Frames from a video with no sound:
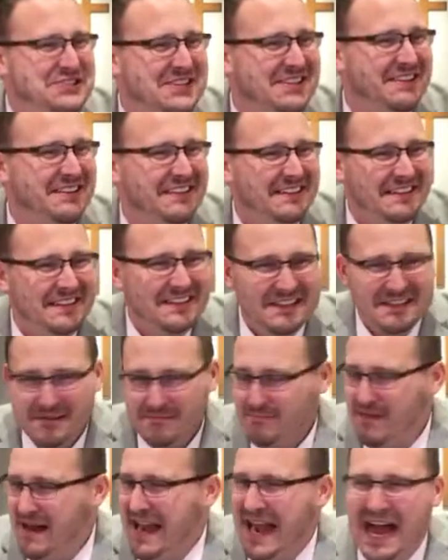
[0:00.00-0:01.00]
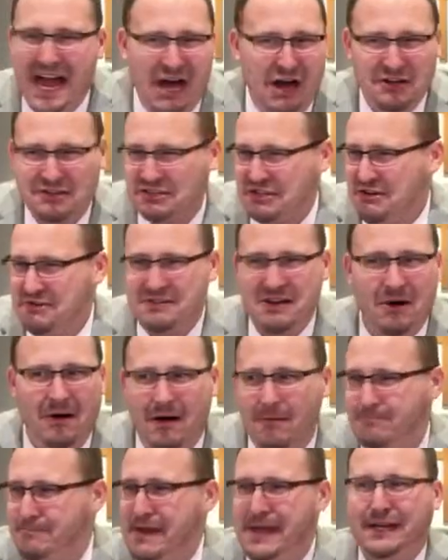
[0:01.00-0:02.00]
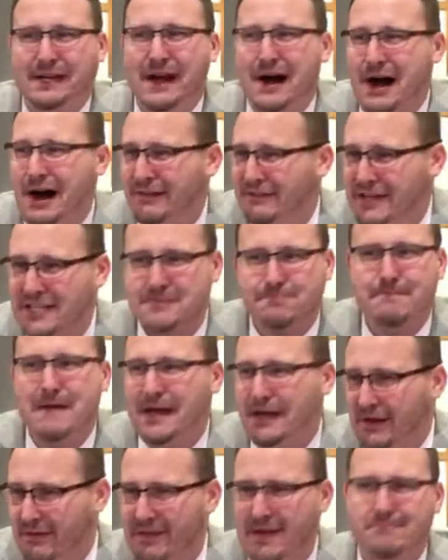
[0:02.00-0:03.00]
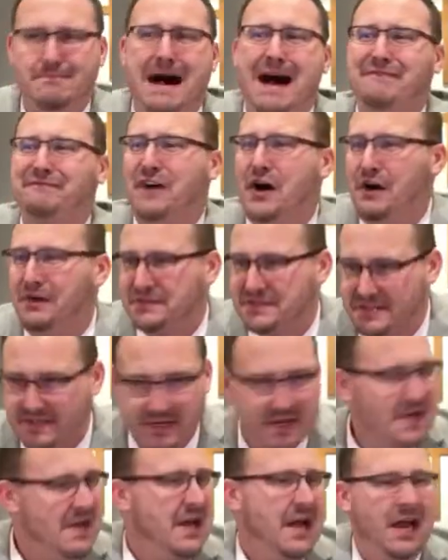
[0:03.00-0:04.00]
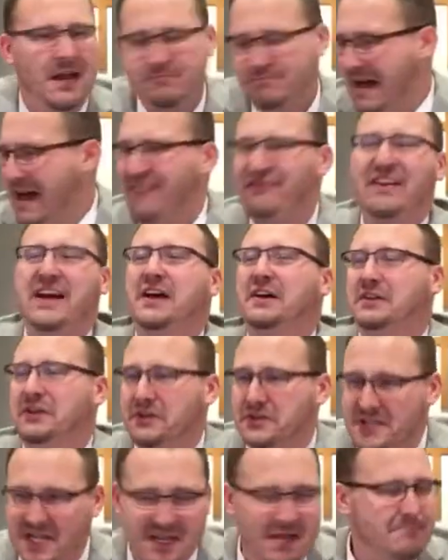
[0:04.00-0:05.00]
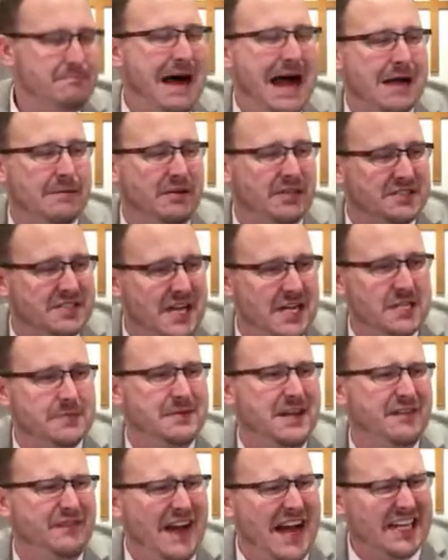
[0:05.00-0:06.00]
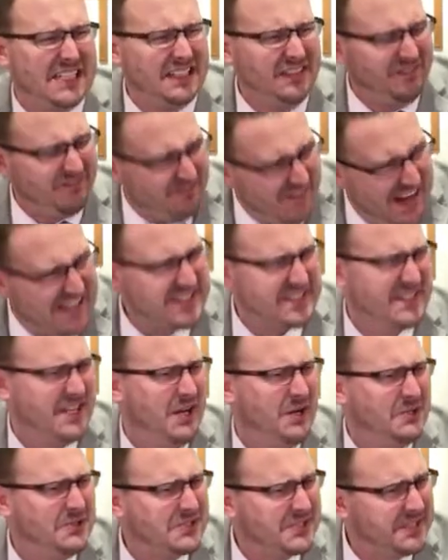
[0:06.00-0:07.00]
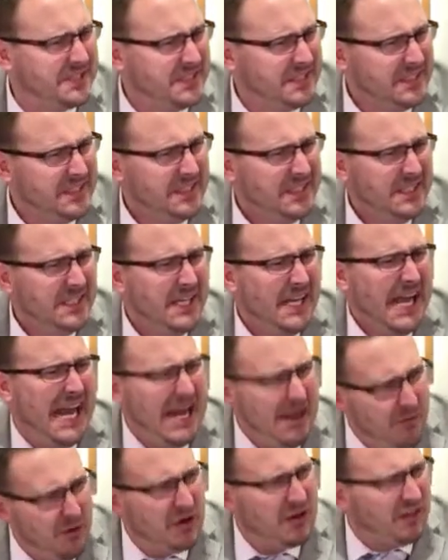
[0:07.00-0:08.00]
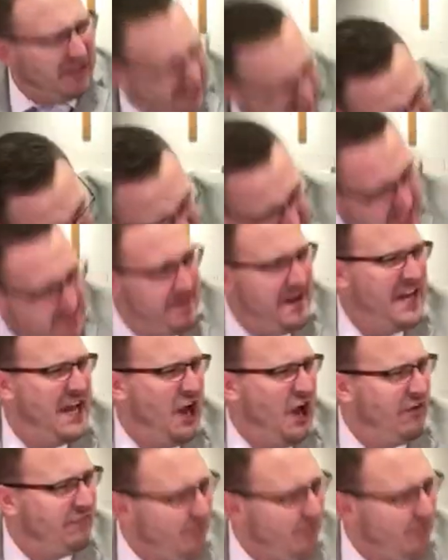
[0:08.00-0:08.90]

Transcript: Yes, but I also know a big God that's bigger than my faults yes. and my failures. And the Bible tells me if I confess those, He will cleanse me of